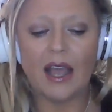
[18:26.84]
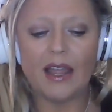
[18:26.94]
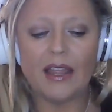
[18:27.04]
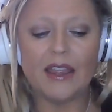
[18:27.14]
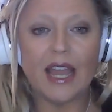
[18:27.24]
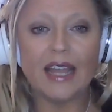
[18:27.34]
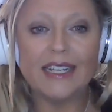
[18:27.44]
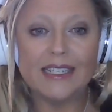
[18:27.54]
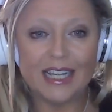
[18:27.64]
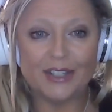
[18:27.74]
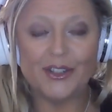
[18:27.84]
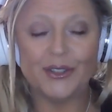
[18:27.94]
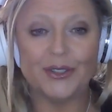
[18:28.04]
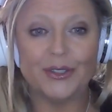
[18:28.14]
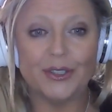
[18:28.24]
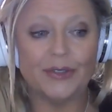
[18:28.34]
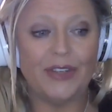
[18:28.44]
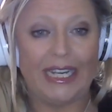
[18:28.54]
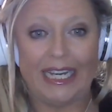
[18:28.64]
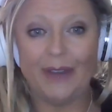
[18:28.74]
that is
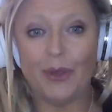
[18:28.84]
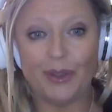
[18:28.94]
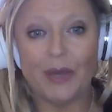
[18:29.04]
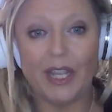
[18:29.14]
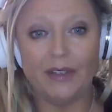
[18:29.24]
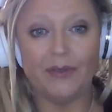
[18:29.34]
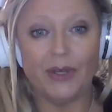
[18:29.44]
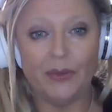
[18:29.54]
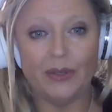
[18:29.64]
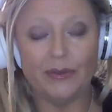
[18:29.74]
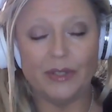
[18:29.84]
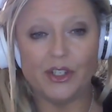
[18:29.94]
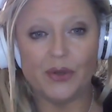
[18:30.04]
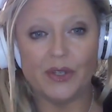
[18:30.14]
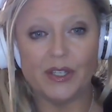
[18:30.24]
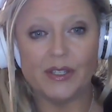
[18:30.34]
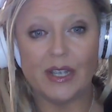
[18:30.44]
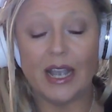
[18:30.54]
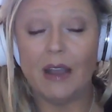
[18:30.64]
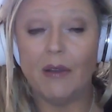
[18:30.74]
intervening with my free will, free choice.
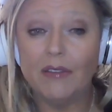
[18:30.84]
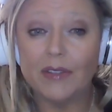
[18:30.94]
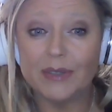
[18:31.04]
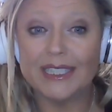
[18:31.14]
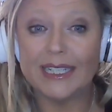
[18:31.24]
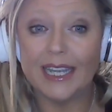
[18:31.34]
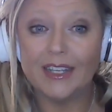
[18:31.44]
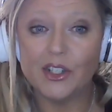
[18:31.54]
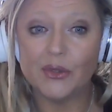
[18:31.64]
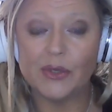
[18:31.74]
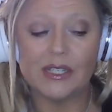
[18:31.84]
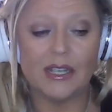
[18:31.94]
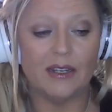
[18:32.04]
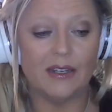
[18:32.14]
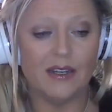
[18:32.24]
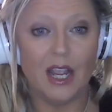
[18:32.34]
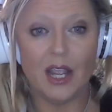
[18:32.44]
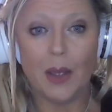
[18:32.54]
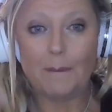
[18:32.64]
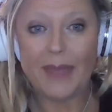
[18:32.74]
However, what they can do is send
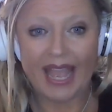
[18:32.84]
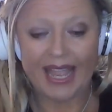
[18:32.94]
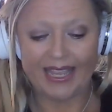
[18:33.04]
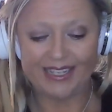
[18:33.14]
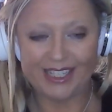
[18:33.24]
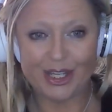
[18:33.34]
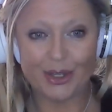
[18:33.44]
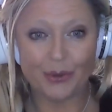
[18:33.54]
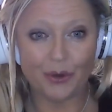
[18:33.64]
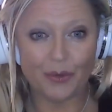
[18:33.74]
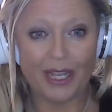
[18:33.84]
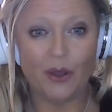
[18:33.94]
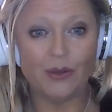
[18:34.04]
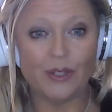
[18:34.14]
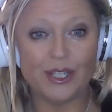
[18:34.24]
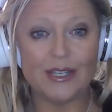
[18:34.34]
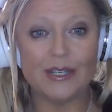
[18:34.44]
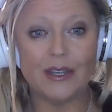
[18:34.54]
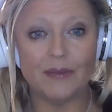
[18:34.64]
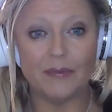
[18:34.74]
pangs through my whole
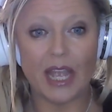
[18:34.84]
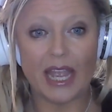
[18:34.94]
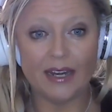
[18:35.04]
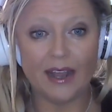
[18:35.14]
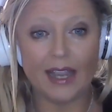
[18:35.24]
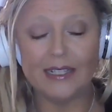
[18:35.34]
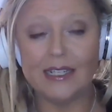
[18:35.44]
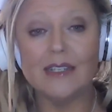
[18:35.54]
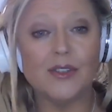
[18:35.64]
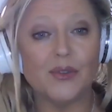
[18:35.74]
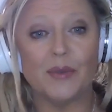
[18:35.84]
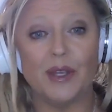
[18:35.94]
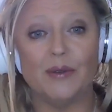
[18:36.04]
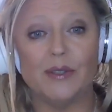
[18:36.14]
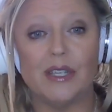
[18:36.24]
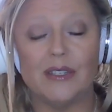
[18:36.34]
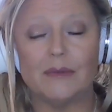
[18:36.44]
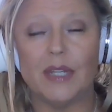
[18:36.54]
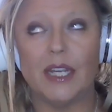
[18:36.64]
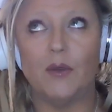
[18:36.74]
system and ideas through my whole
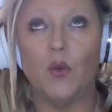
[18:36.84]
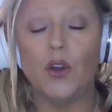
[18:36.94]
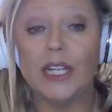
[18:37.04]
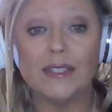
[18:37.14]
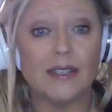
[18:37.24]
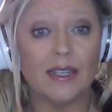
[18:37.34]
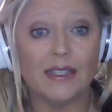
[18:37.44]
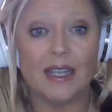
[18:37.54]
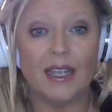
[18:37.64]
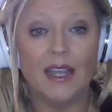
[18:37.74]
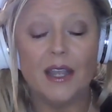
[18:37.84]
system, like warning signs, like